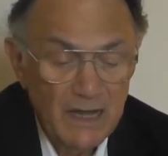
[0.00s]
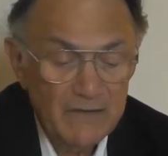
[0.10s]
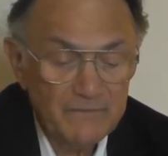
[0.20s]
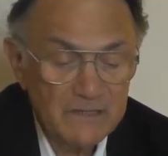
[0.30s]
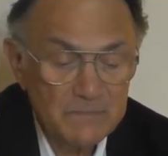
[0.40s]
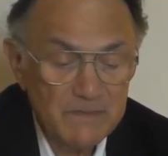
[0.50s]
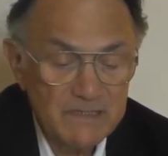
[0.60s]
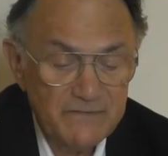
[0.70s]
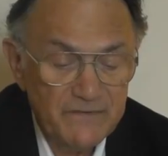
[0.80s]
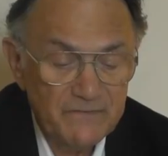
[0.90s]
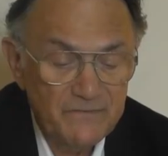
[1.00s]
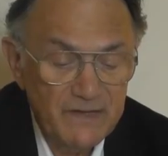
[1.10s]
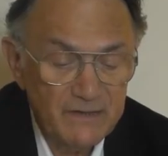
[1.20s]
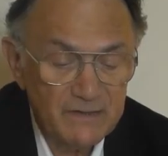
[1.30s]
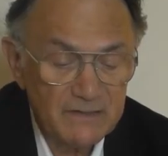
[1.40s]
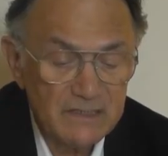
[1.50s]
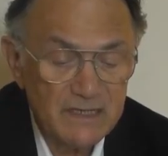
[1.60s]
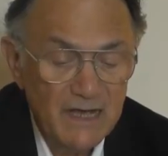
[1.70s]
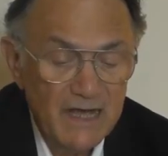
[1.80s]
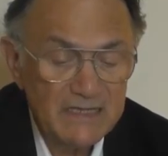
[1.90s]
and for specific fields,
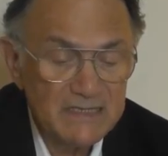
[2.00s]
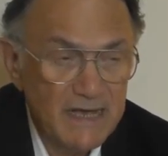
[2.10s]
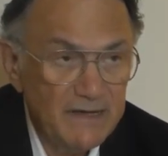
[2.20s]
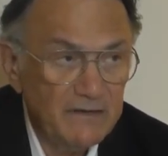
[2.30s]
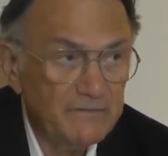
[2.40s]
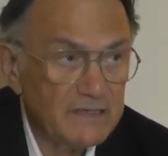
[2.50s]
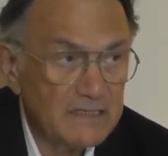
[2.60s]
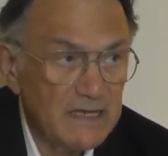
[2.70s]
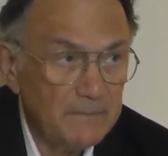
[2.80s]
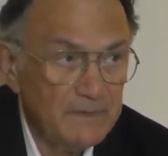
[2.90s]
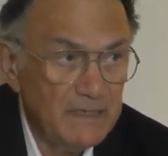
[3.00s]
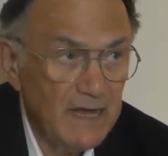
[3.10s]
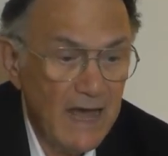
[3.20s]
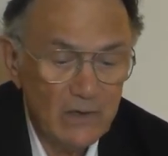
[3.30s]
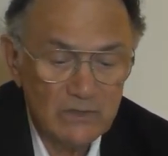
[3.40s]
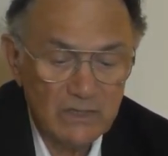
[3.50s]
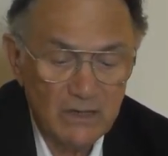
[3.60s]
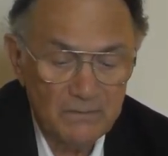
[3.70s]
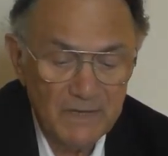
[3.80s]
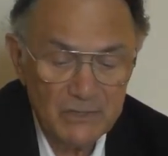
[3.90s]
a set of accepted
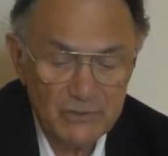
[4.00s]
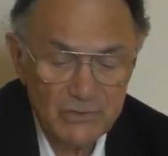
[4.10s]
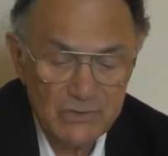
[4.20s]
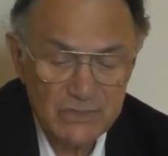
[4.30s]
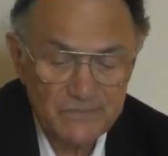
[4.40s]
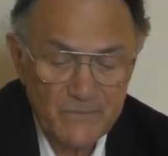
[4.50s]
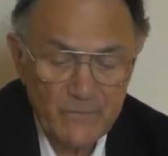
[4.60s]
outcome measures.